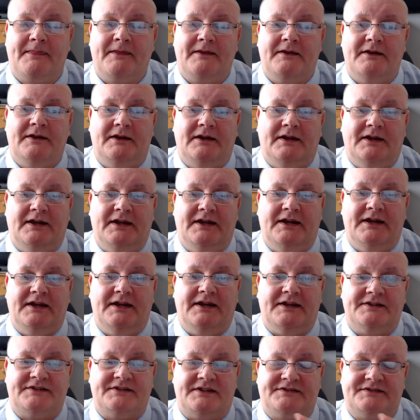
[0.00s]

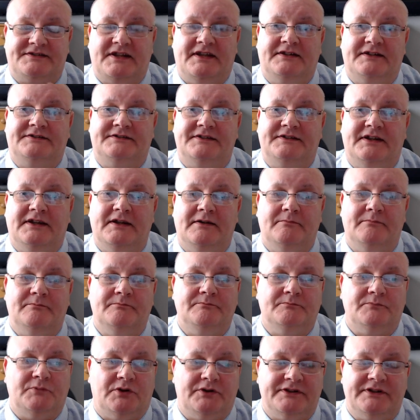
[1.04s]
As I said
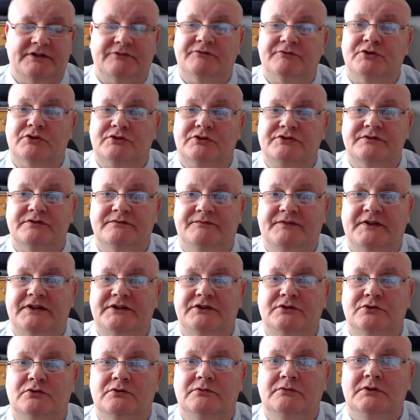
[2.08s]
on the introduction
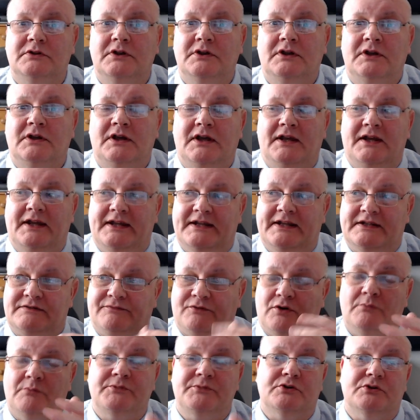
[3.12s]
video, it's
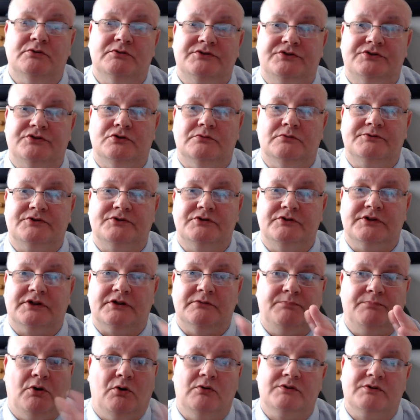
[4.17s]
from YouTube, so you can
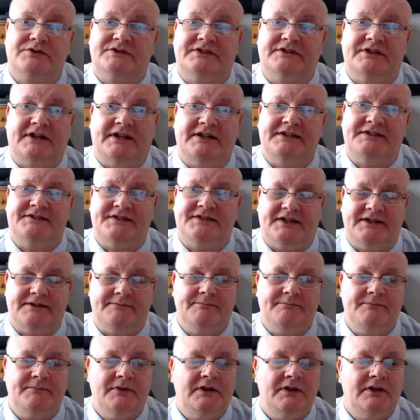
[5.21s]
pause it at any time.
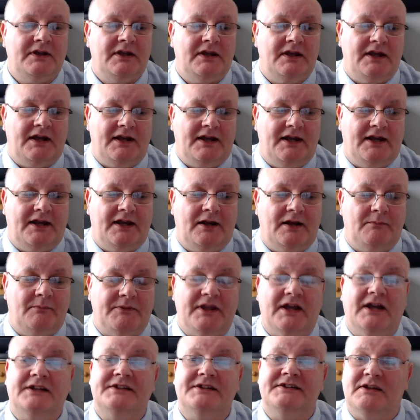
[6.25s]
The
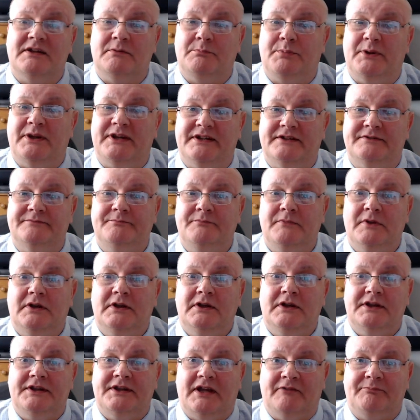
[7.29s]
idea being
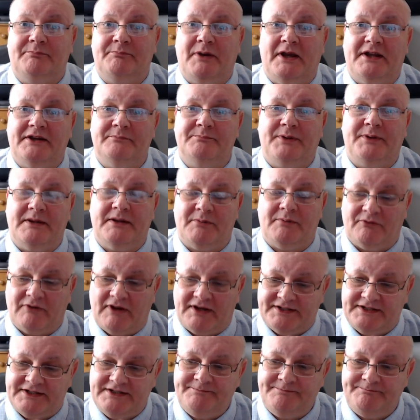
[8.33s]
you have pen and paper
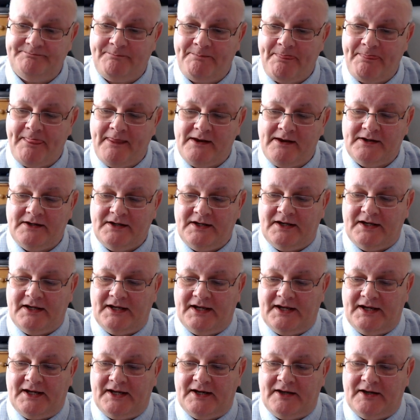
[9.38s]
ready.
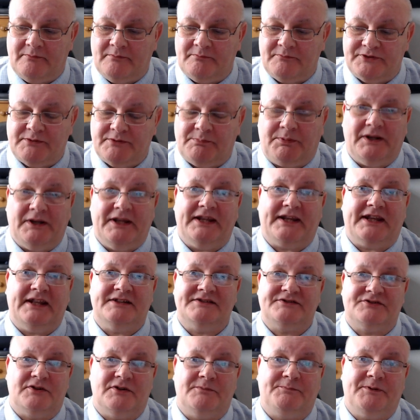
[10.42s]
You play against
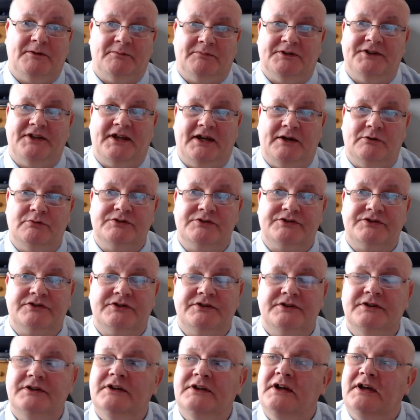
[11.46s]
other people in the house,
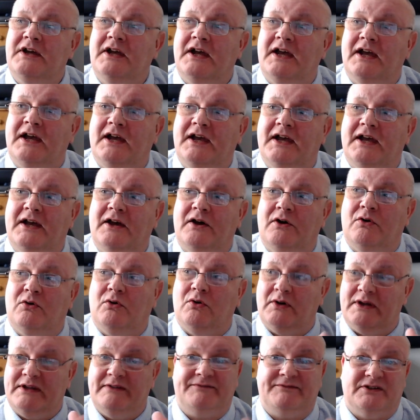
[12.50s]
or
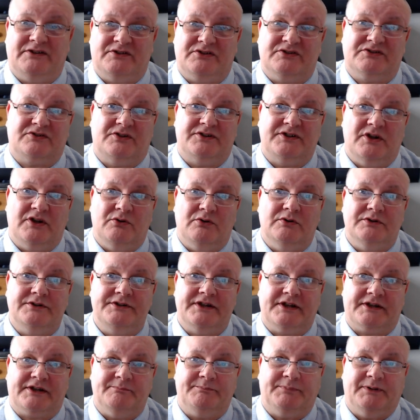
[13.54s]
if you're just on your own, you
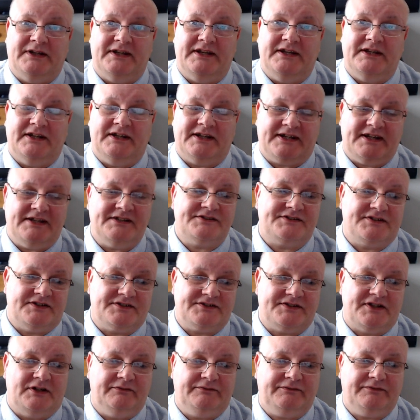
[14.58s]
can play against
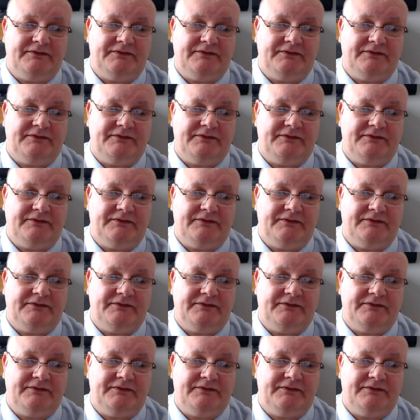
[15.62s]
yourself.